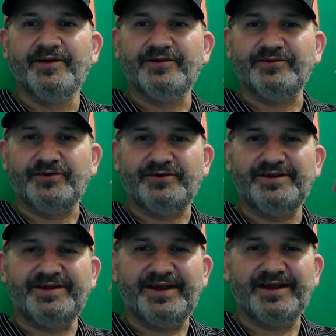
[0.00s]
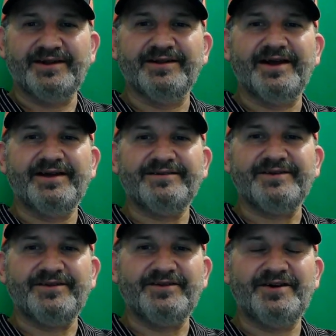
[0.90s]
So you need to analyze
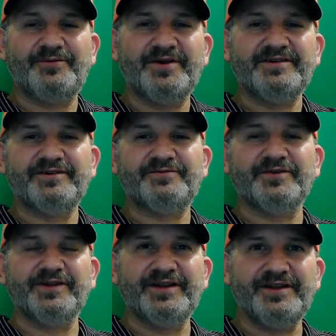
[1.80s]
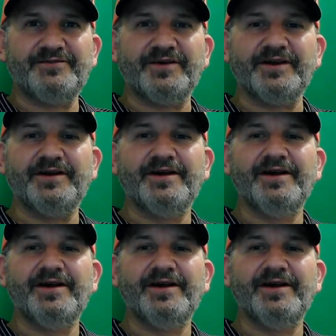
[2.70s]
their reasons for leaving